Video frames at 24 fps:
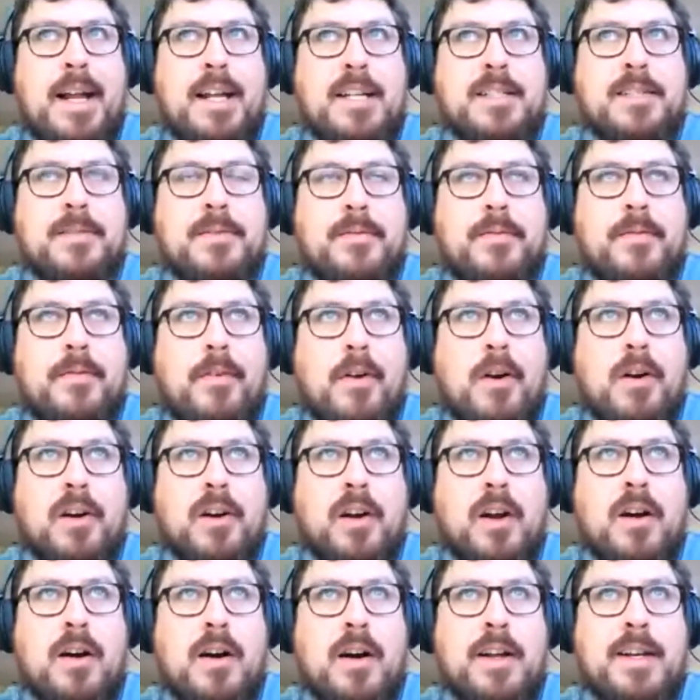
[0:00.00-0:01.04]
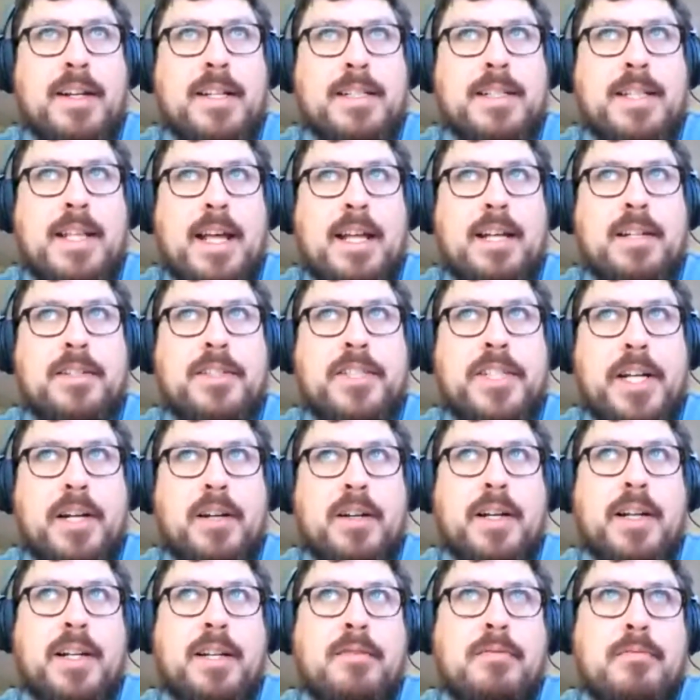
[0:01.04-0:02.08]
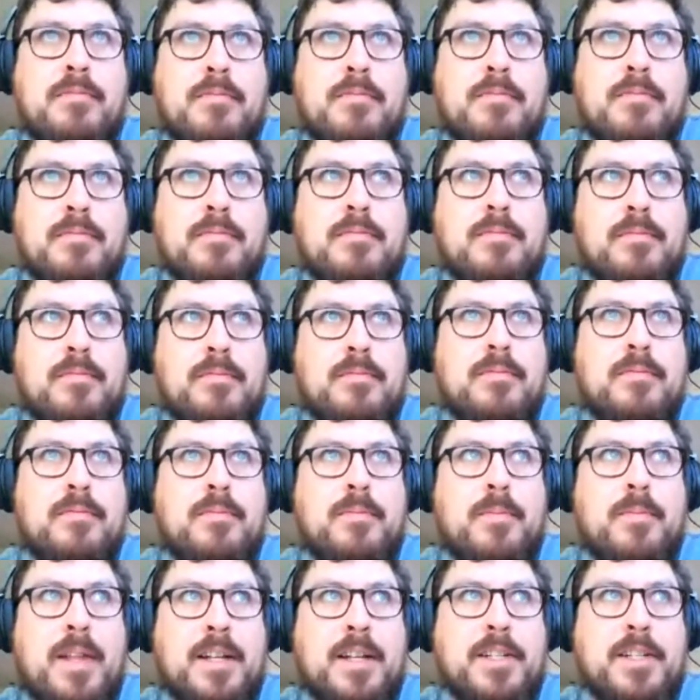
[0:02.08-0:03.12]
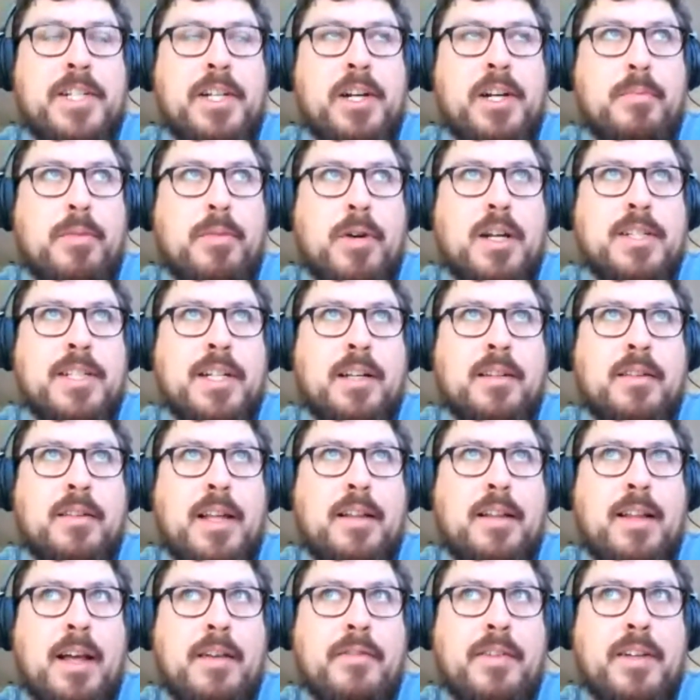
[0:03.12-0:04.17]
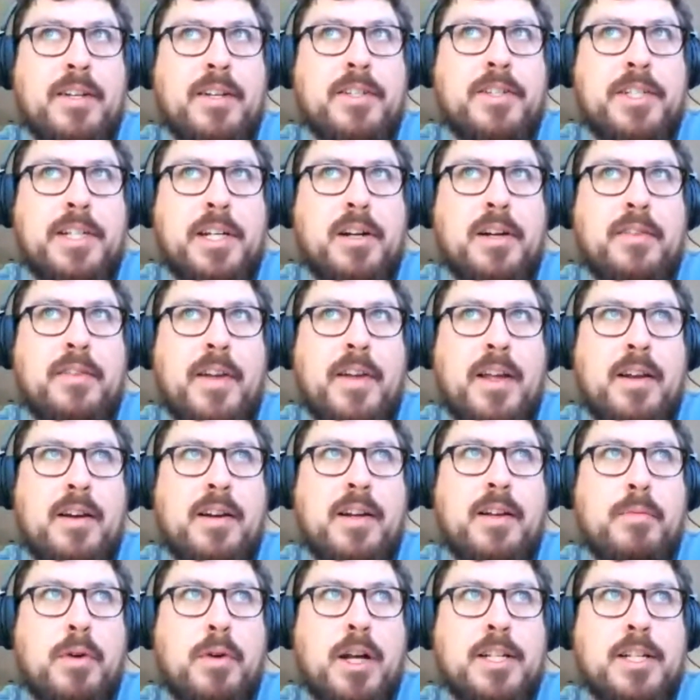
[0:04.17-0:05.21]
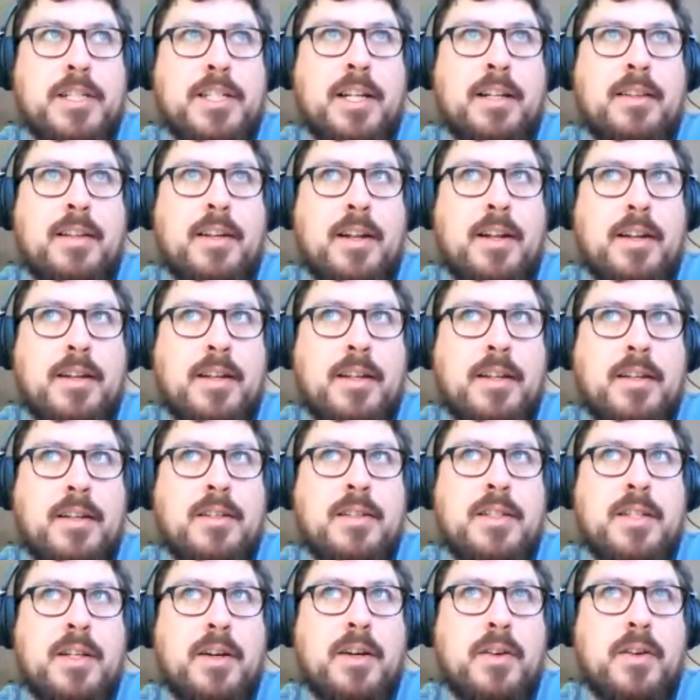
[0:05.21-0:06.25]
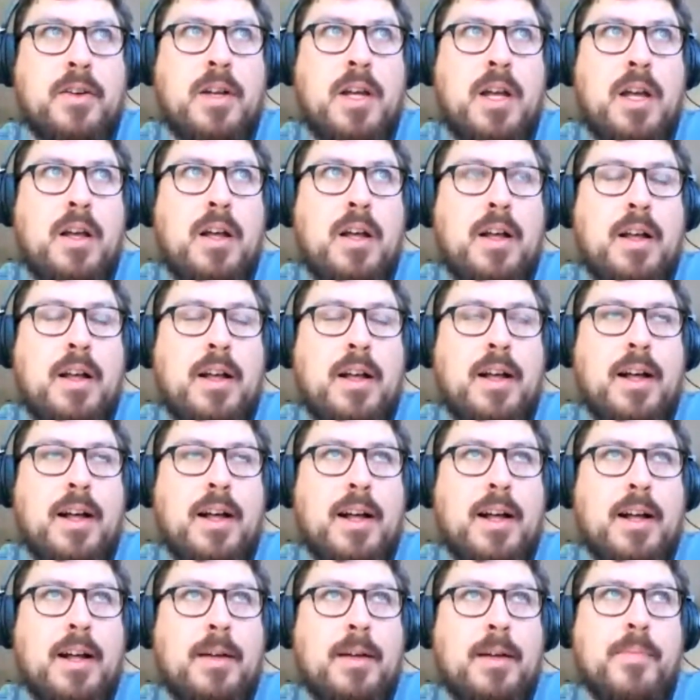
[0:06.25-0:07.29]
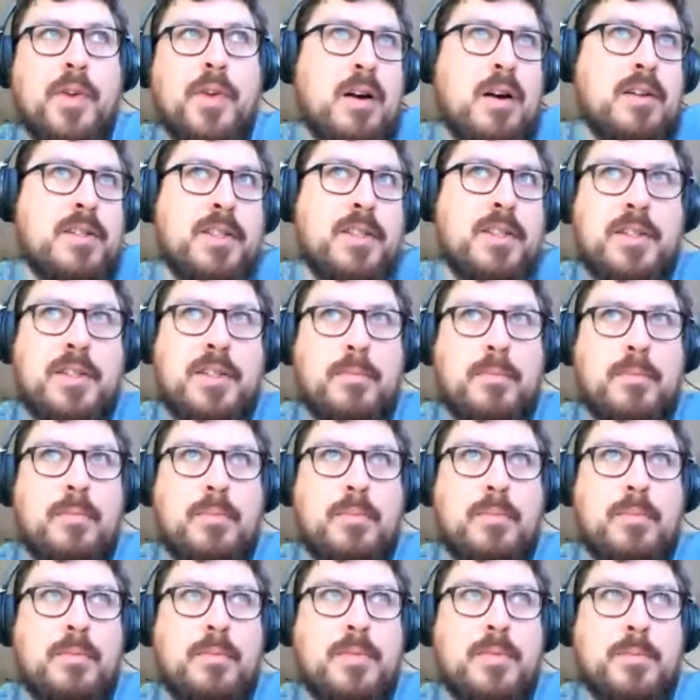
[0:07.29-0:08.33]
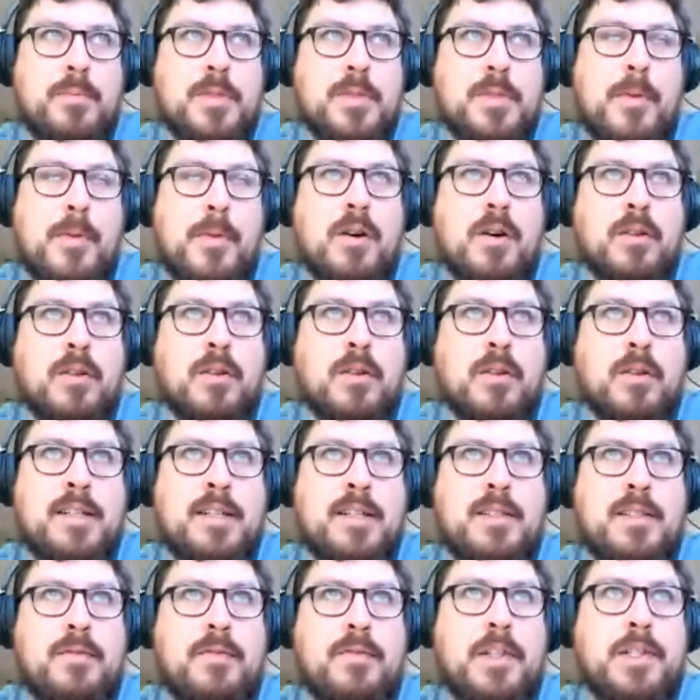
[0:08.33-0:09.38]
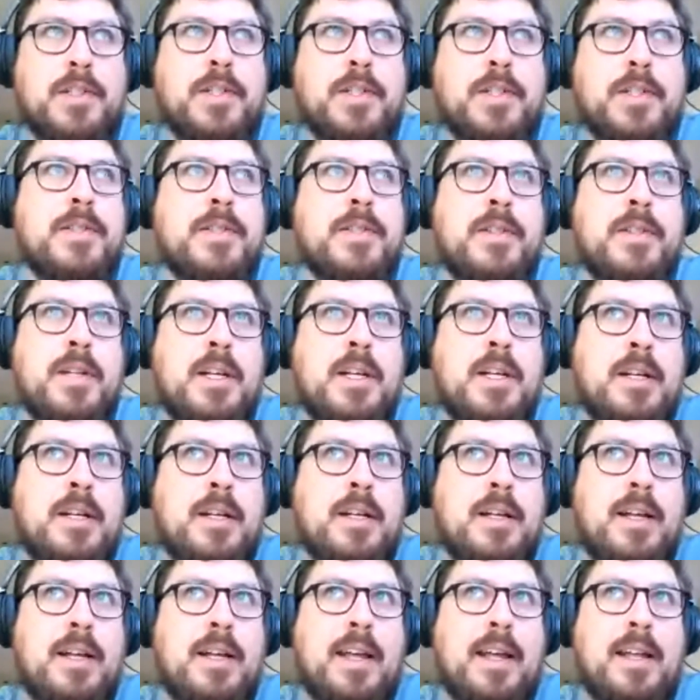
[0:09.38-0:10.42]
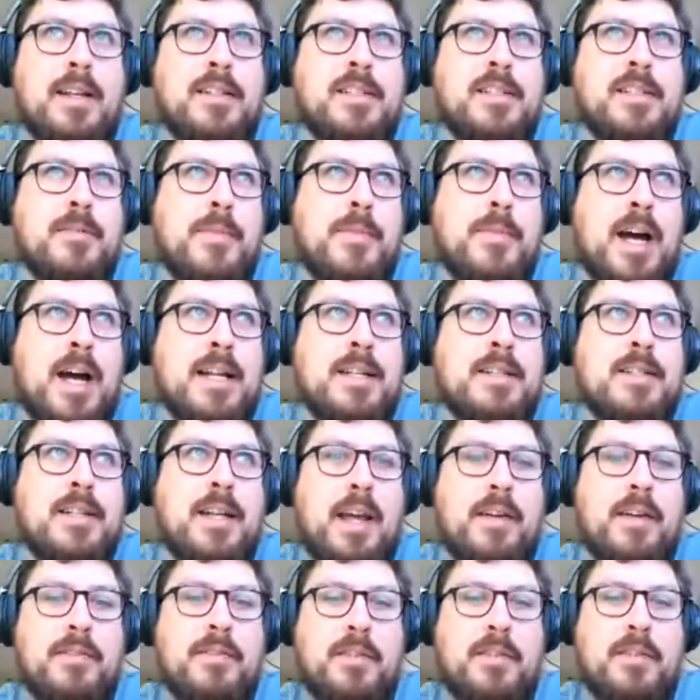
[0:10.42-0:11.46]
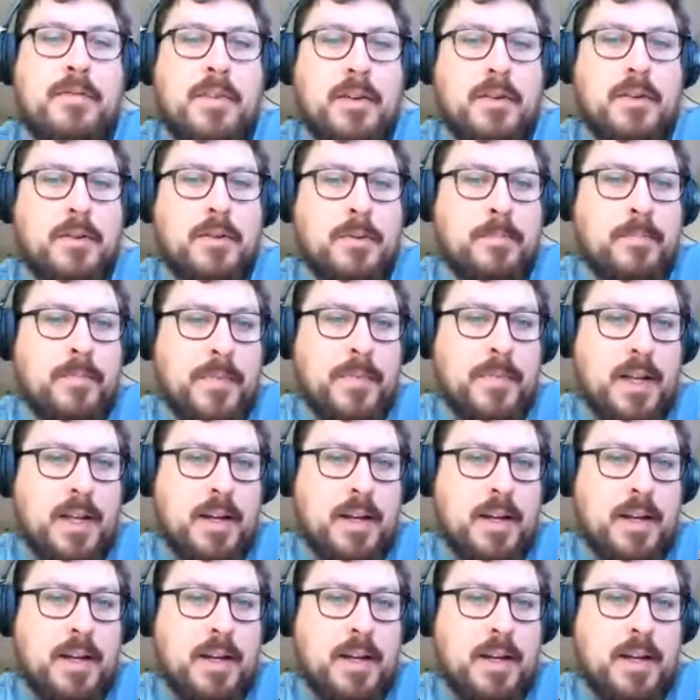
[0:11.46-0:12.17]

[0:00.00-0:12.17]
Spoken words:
as far gone as that cherry project, that live edge cherry vanity project that I did. So there are just some small cracks and fissures and some knots I have to fill.